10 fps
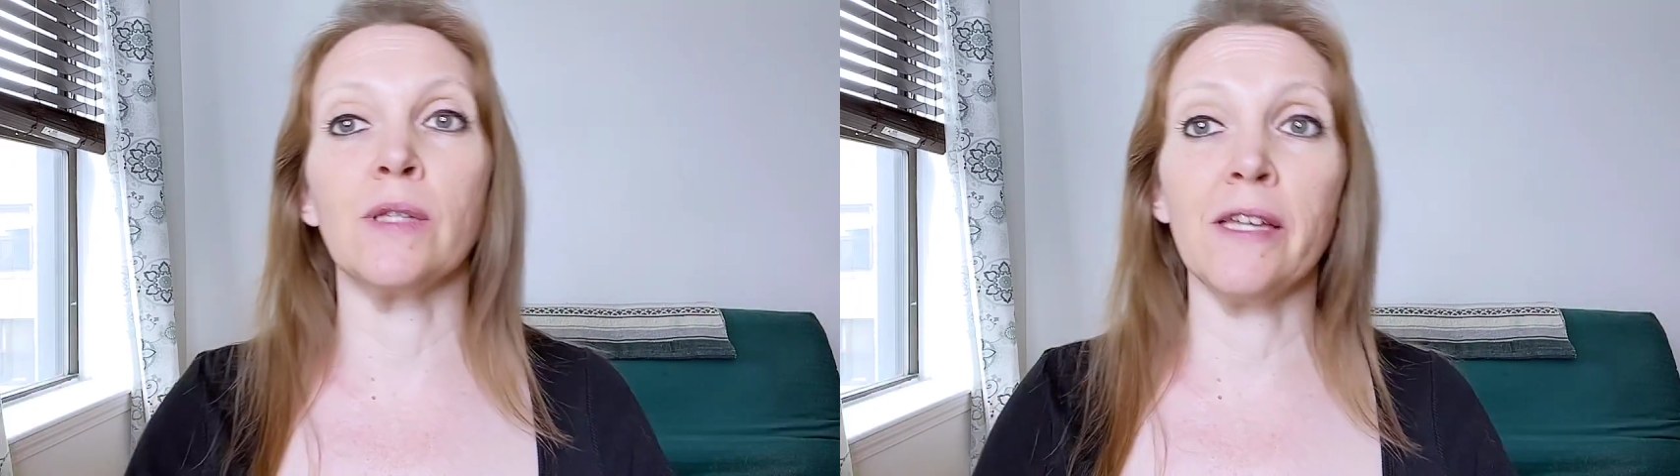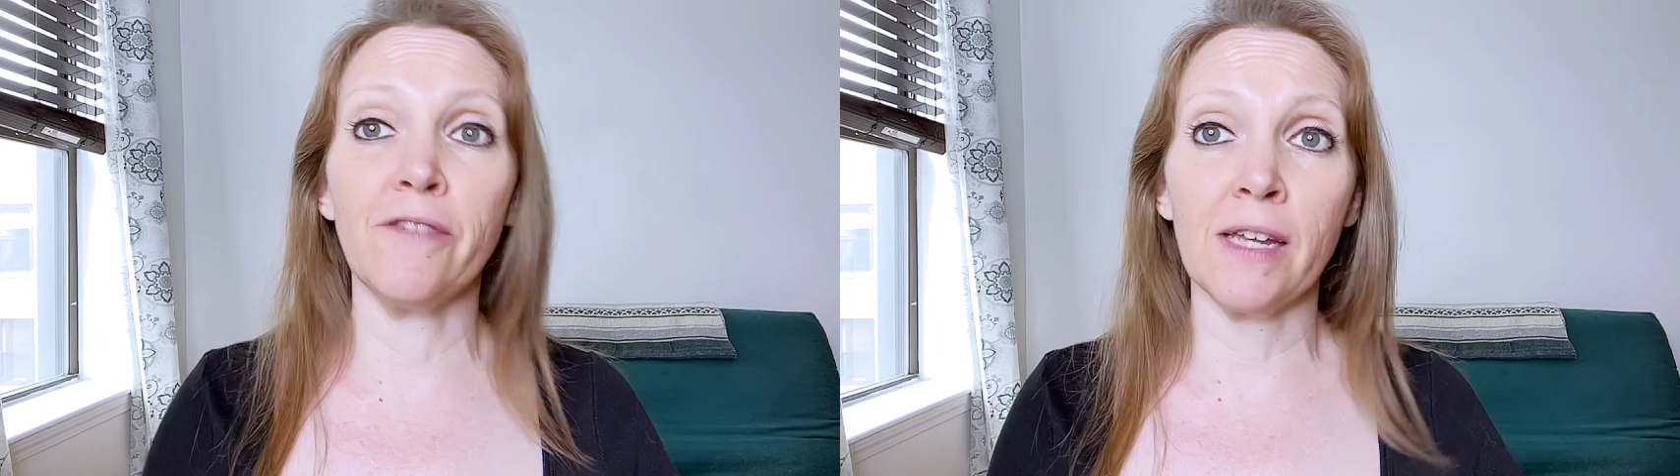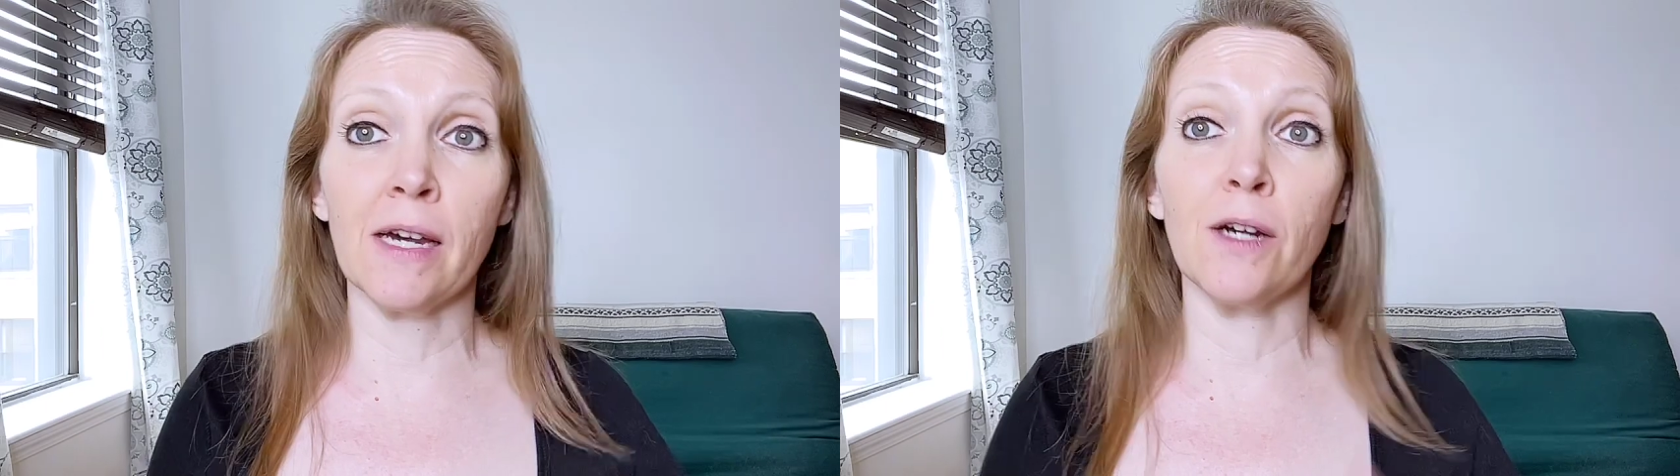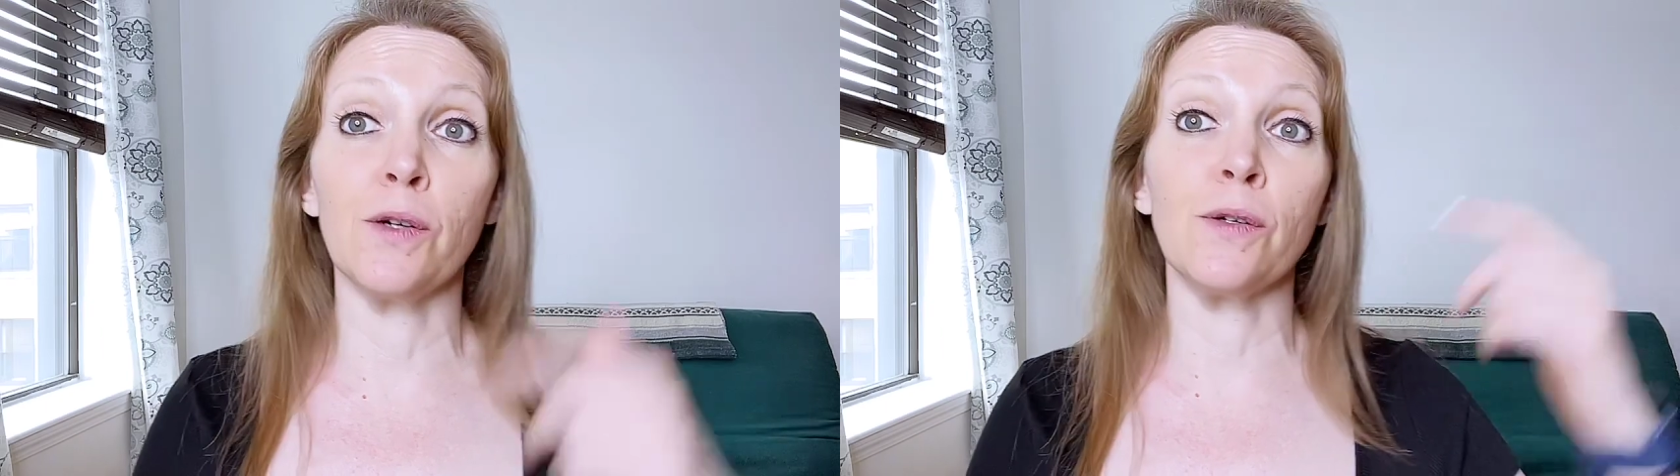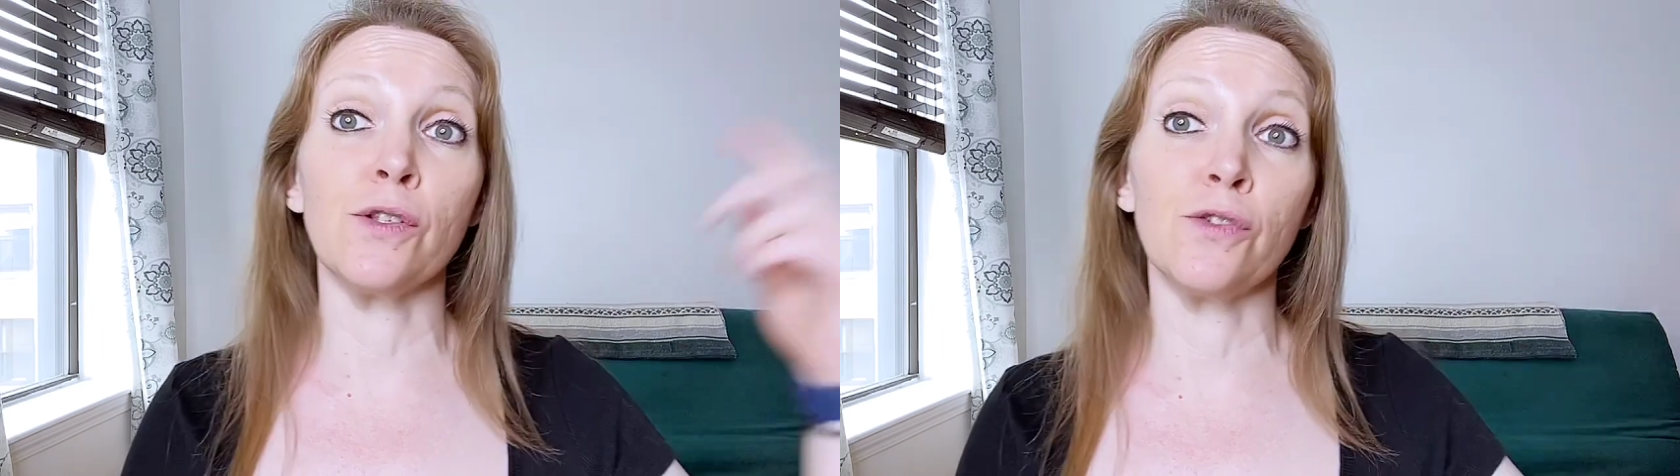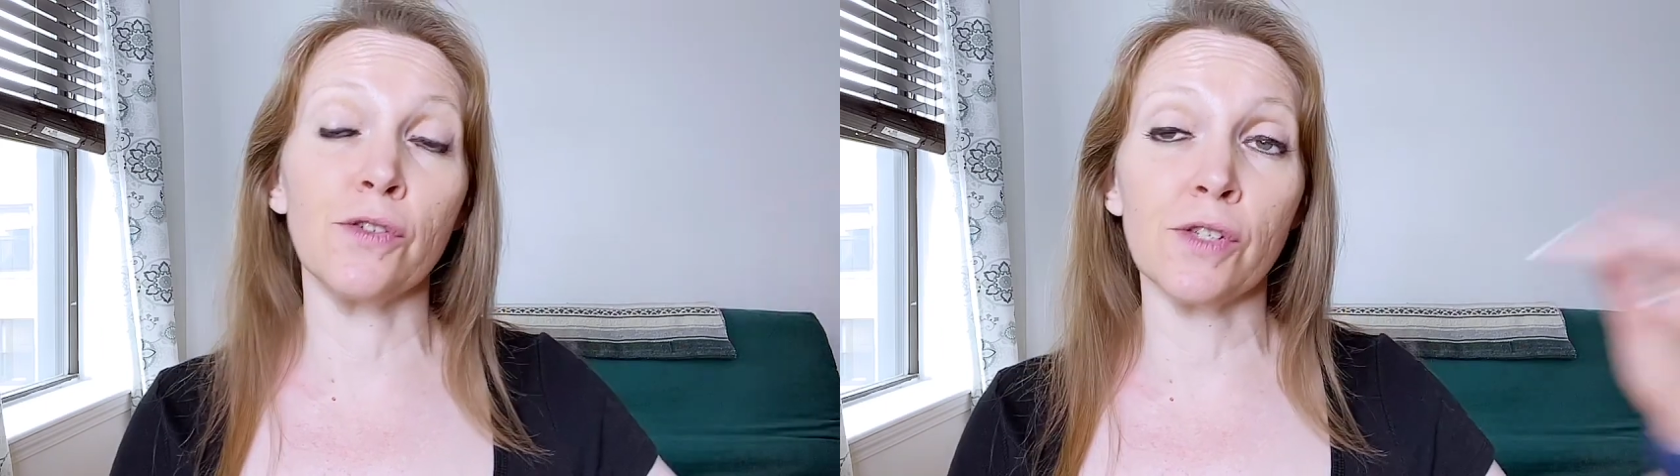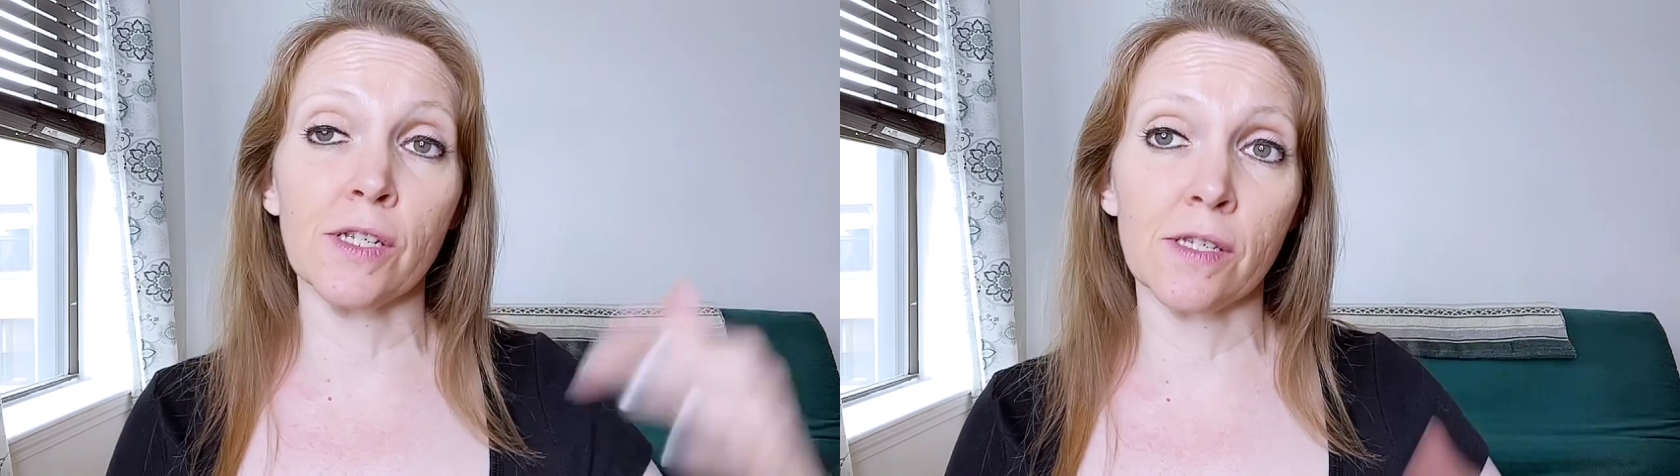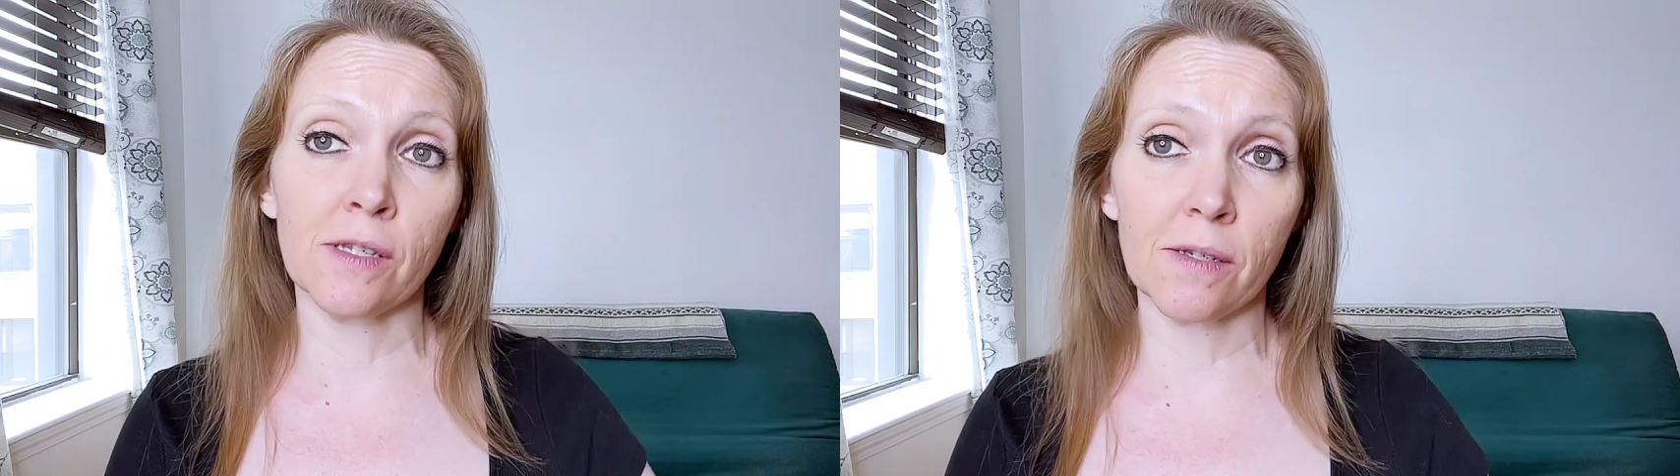Livia, who is
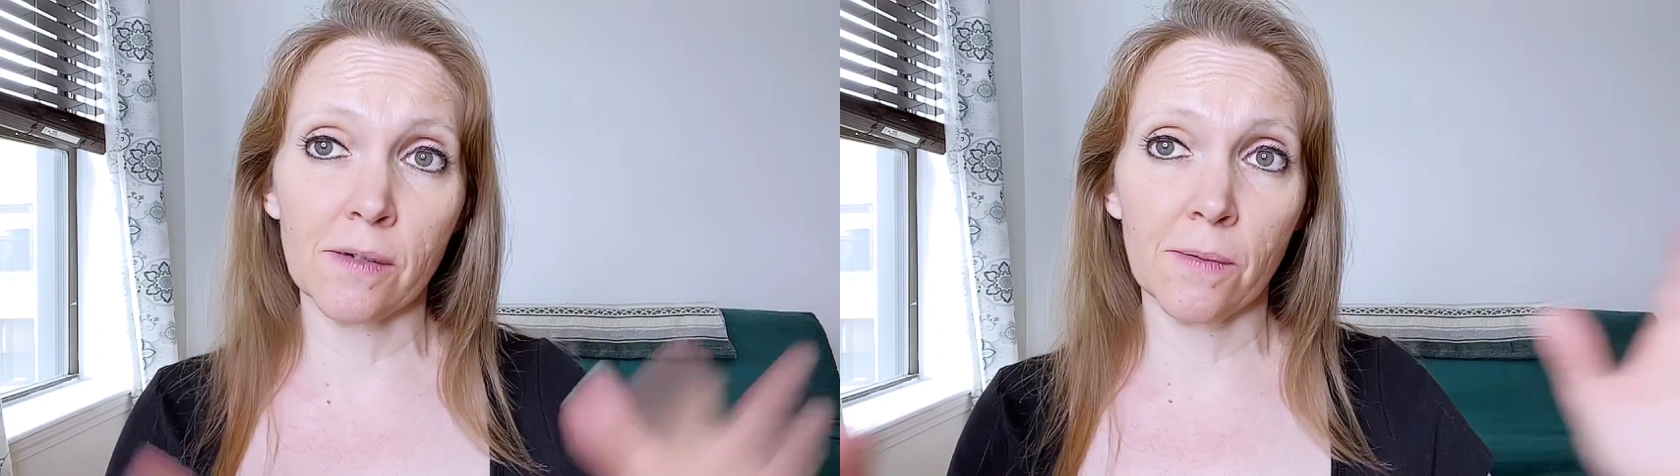Drusus'